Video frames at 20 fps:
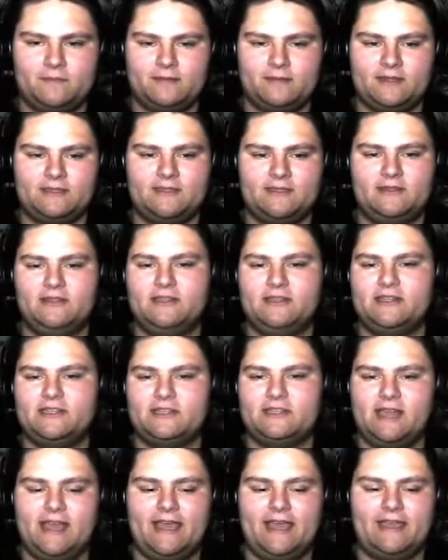So it looks
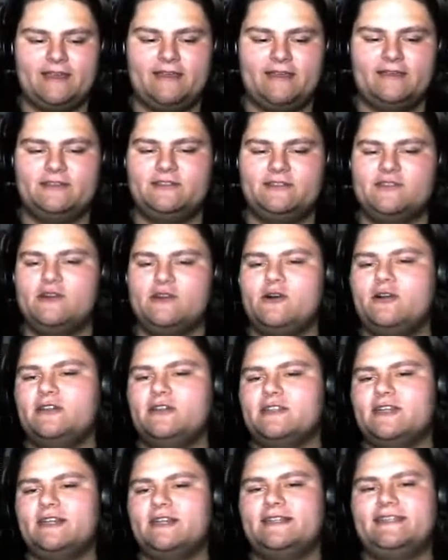like Joel is
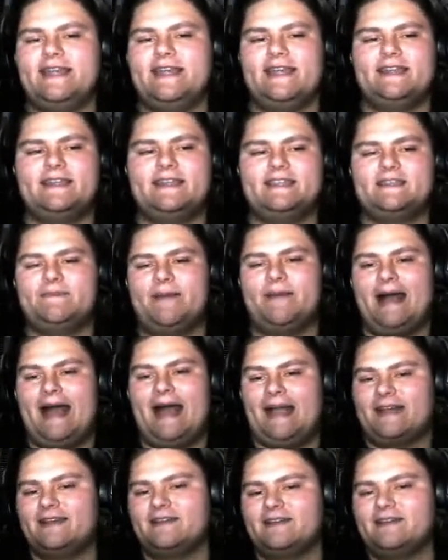going to take this
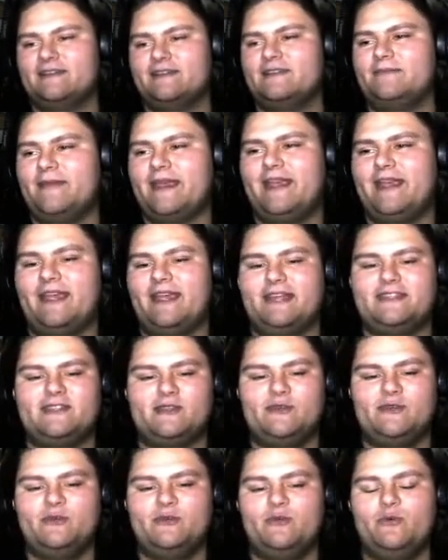back, making it
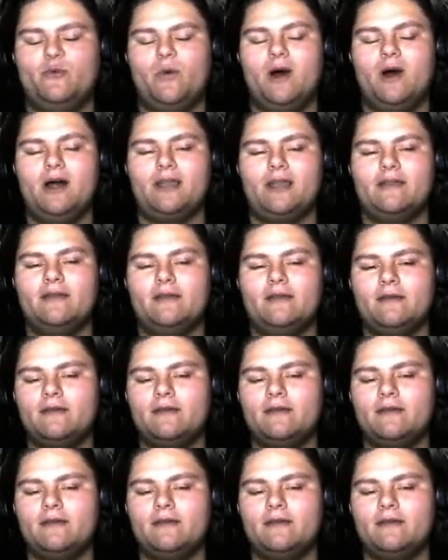2-1.